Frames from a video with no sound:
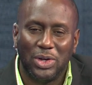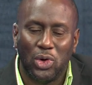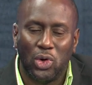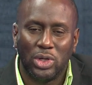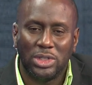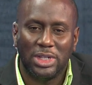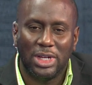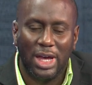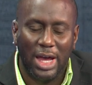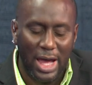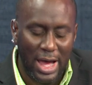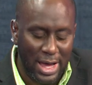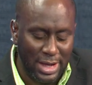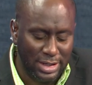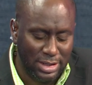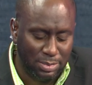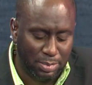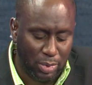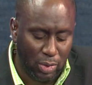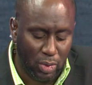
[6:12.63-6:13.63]
author and
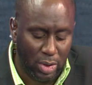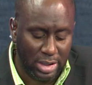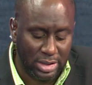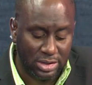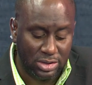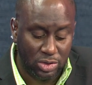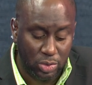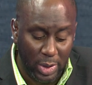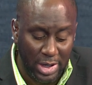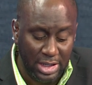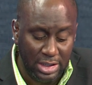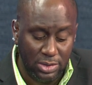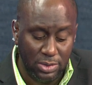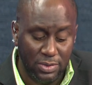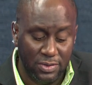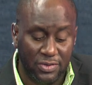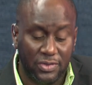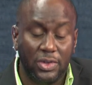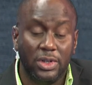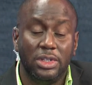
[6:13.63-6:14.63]
the poet.
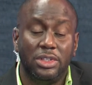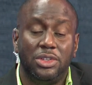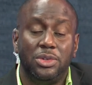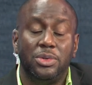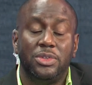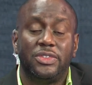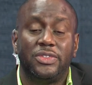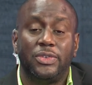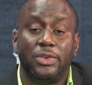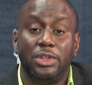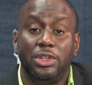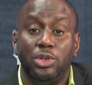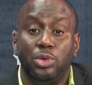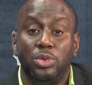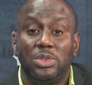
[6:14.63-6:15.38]
22 virtues for you